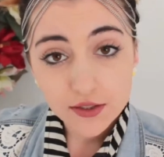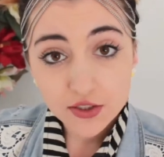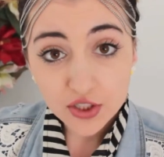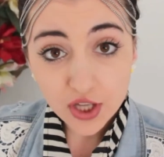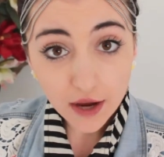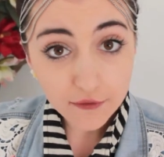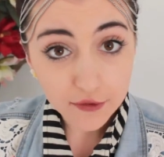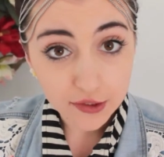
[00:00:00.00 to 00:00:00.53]

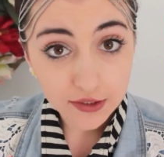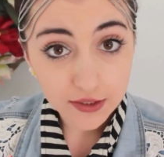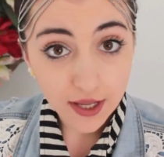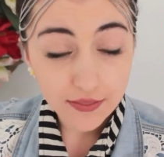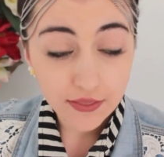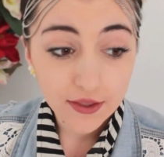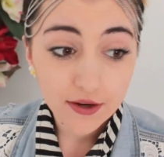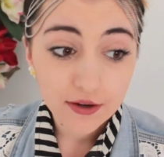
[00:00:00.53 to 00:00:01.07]
discovered
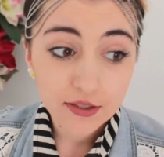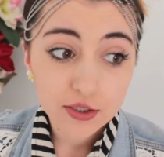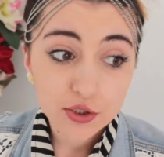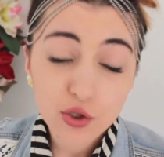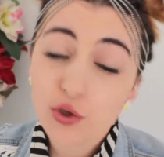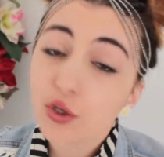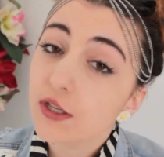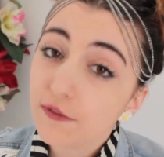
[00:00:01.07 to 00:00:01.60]
that there is
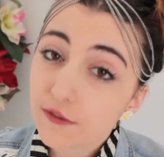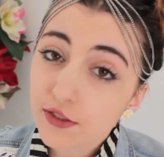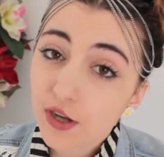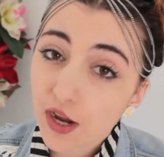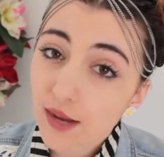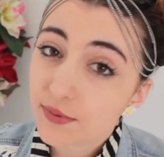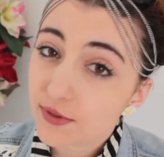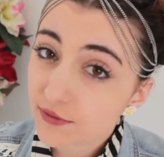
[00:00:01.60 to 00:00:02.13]
2 different
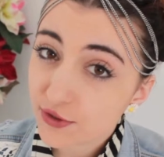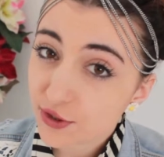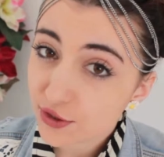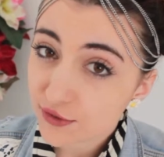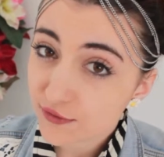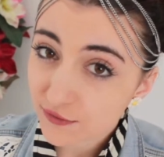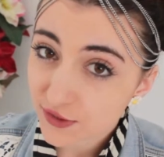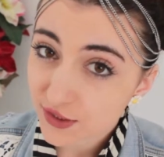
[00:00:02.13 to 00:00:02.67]
types of
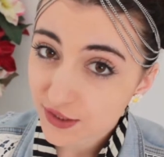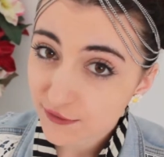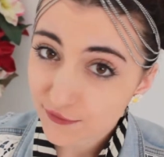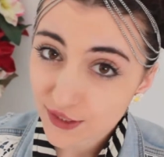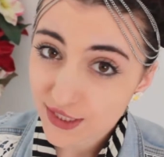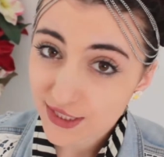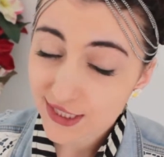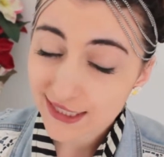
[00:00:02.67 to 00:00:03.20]
student visitor
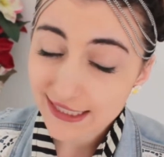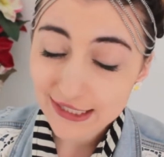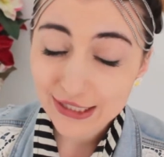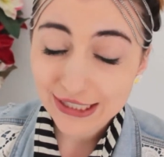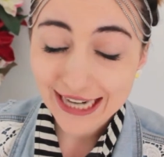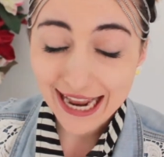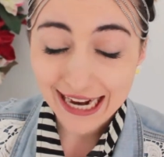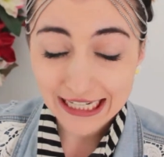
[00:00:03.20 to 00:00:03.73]
visas that you
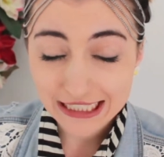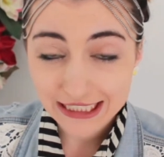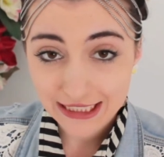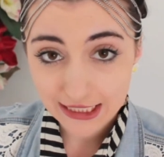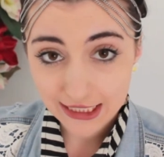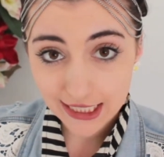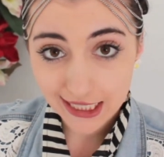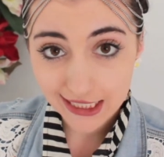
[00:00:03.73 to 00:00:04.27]
can actually
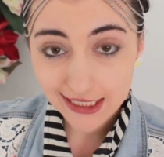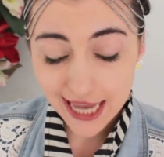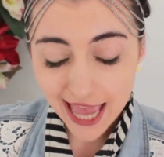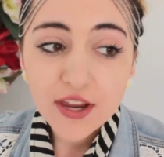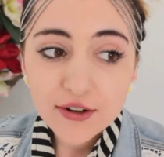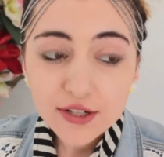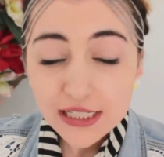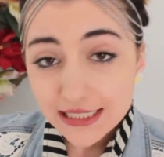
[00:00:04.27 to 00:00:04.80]
get.
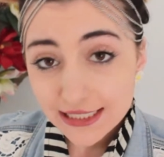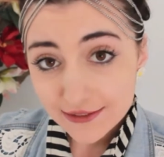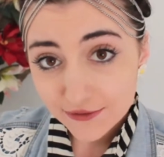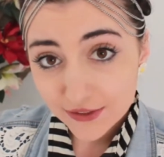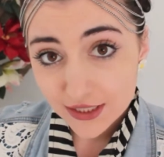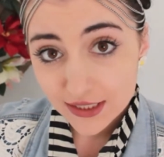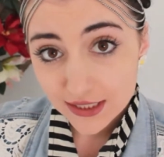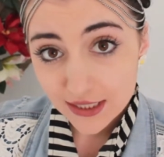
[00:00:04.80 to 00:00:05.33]
There is a
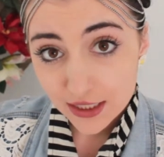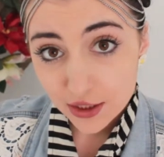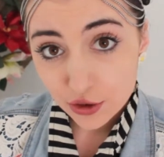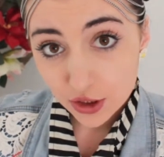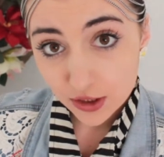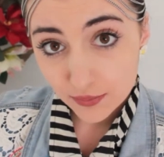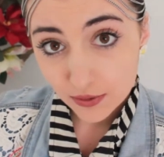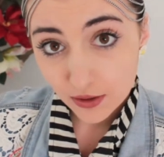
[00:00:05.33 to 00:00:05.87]
visa that you
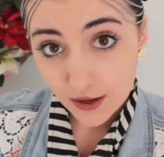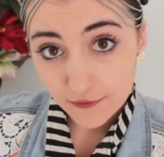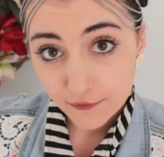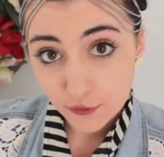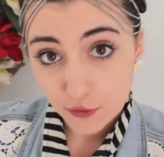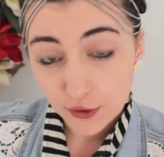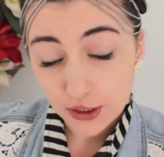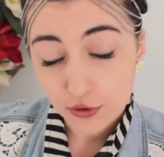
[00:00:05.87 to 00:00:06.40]
can apply
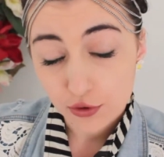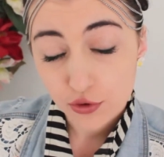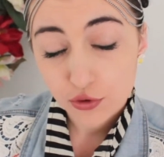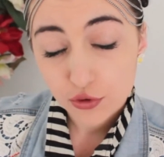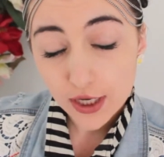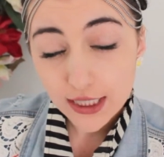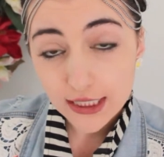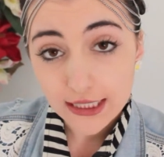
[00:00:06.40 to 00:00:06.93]
for in
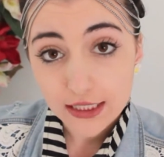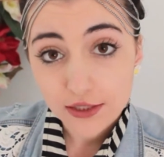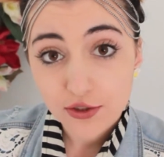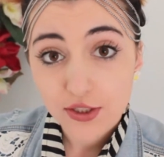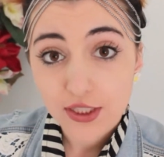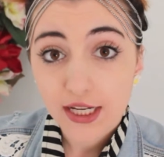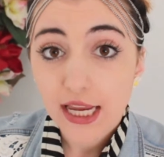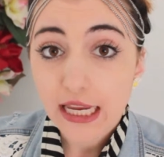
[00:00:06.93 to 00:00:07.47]
Australia to
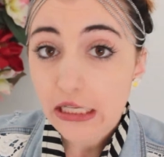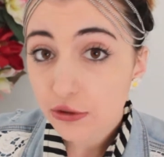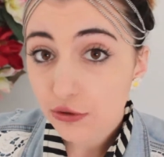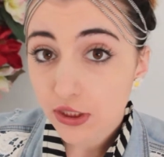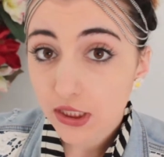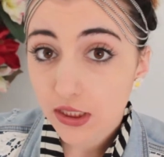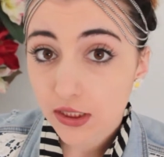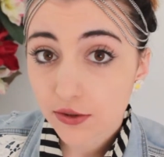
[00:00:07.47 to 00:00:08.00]
get entry
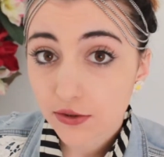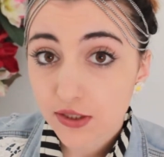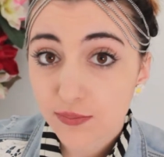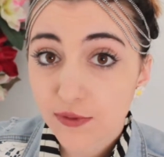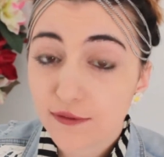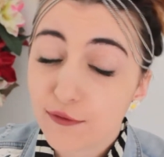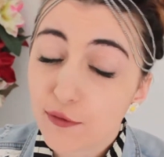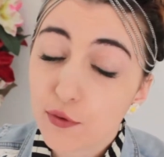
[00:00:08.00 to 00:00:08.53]
clearance
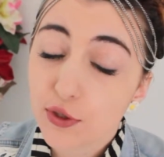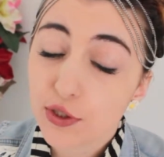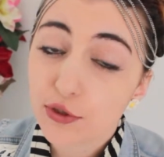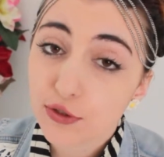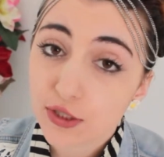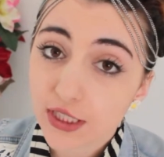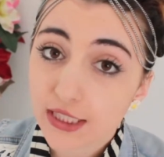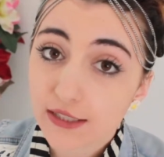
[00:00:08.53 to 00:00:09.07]
before
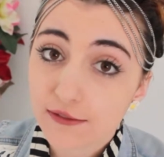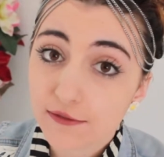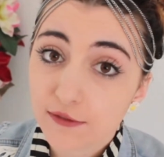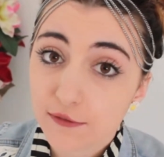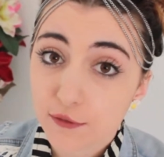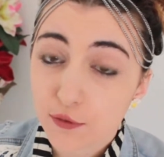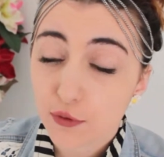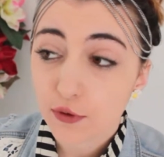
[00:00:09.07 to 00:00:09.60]
you leave
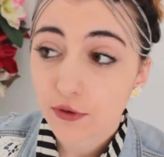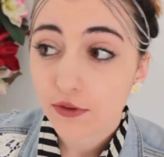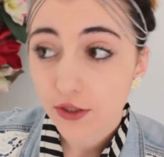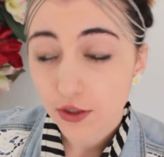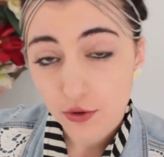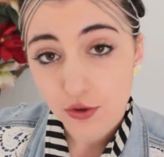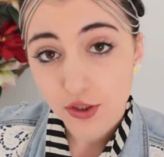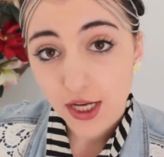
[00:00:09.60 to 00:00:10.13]
for the
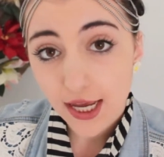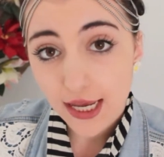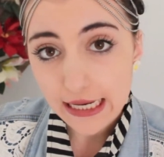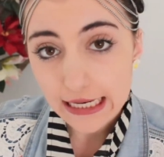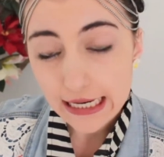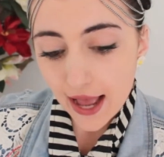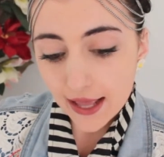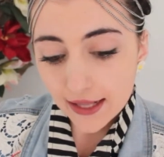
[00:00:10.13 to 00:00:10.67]

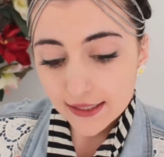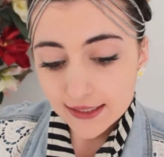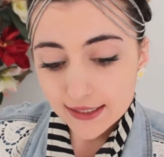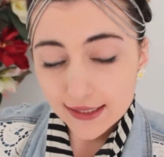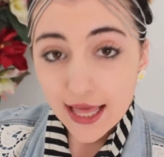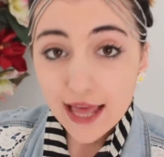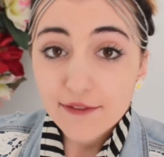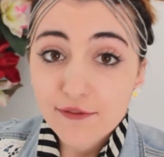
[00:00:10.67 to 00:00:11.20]
UK,
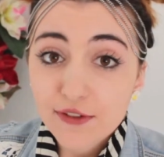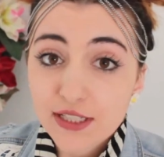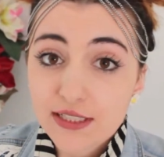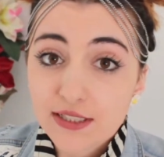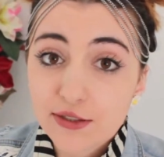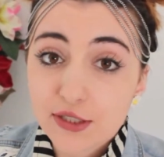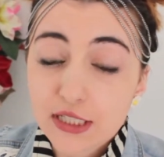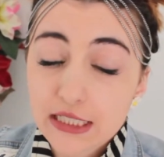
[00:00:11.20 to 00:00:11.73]
and that
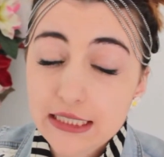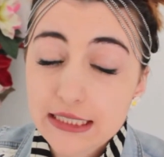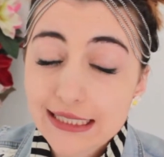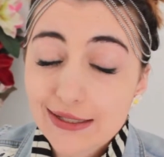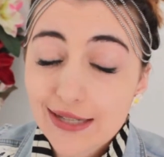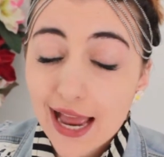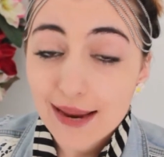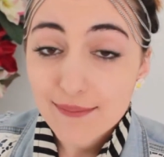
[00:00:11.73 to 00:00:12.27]
visa is
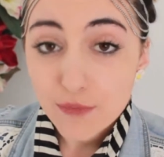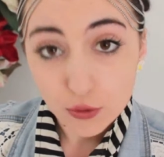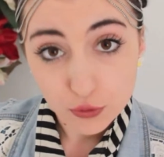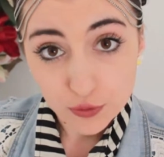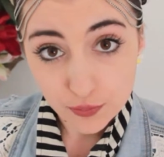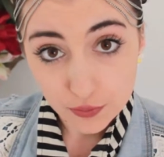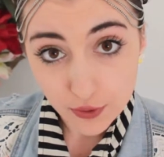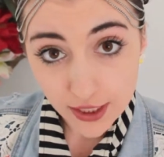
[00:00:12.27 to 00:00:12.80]
a
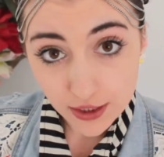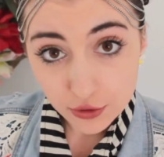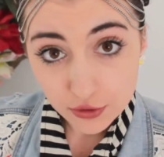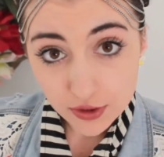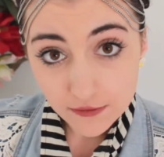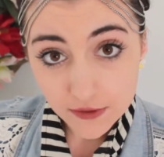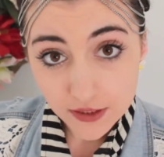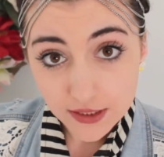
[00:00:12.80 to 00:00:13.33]
multiple
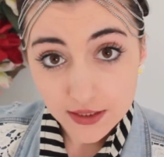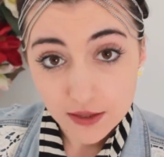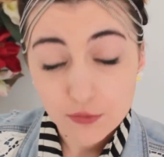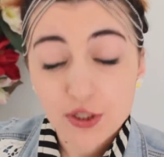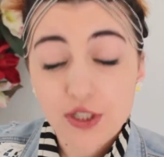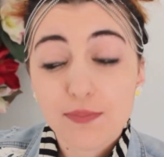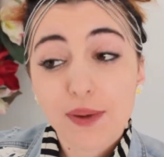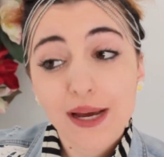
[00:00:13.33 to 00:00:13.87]
entry visa,
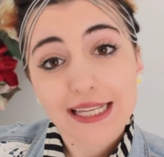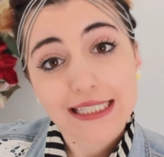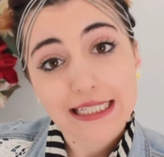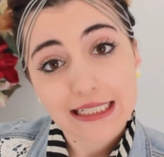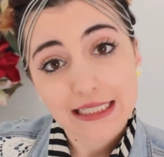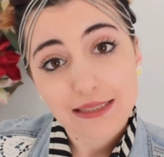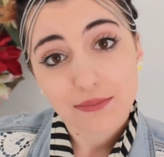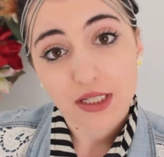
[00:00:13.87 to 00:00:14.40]
which
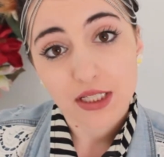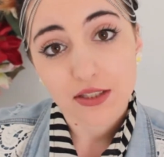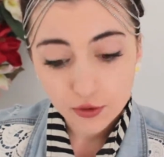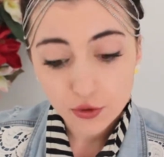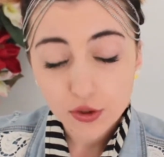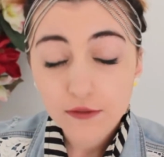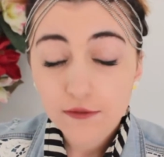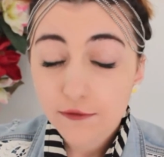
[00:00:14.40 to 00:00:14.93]
basically means
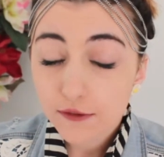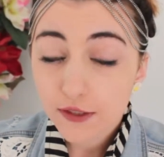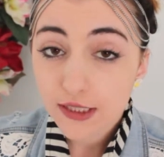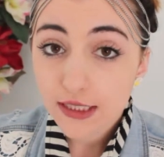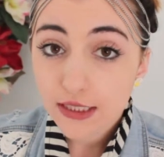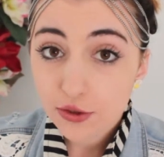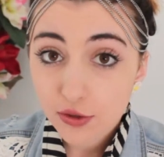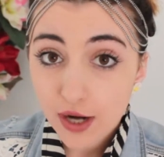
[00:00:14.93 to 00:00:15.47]
you can
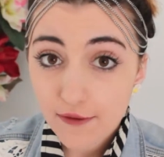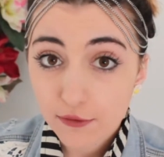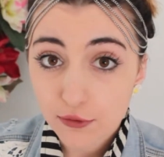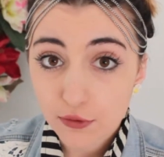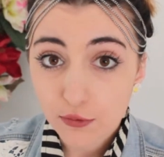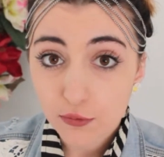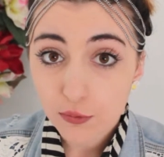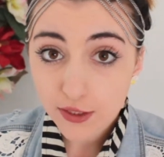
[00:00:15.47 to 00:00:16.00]
freely
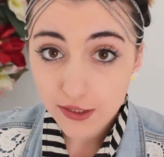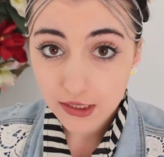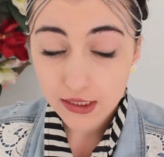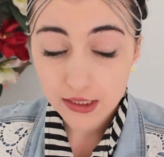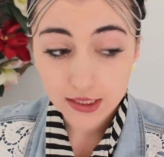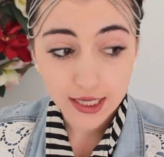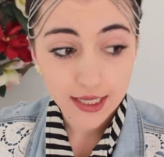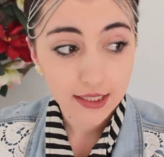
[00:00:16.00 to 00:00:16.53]
travel
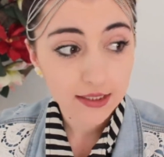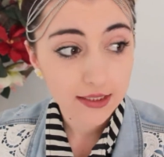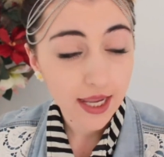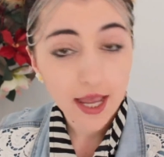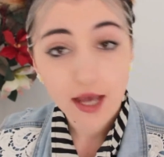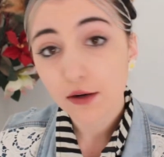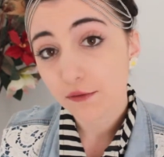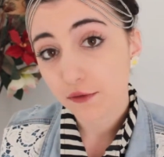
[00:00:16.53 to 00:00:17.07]
within and
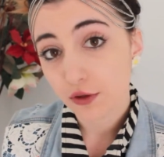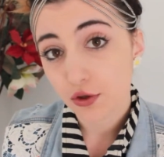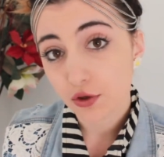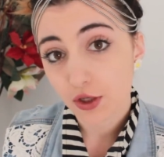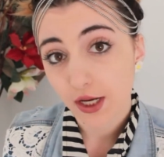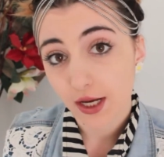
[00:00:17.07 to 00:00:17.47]
out of the